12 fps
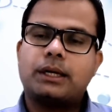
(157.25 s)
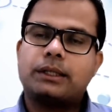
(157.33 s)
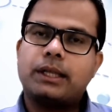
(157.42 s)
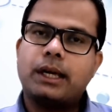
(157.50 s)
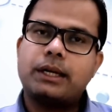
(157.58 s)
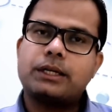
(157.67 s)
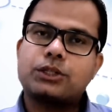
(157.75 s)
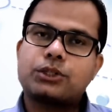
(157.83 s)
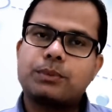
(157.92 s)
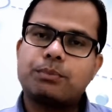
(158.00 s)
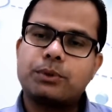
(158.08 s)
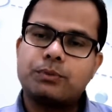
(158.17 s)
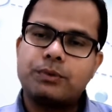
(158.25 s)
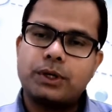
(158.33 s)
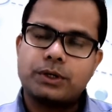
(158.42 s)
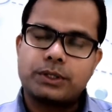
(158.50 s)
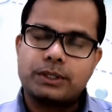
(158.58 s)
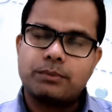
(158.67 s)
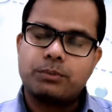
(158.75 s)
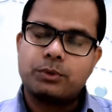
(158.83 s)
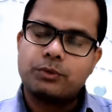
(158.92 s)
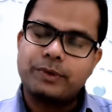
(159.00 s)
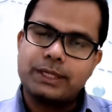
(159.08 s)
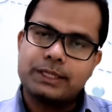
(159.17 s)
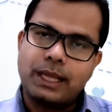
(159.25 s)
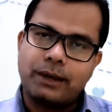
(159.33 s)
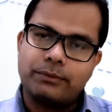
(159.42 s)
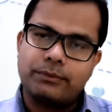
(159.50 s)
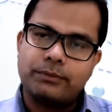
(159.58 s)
then it should prove itself.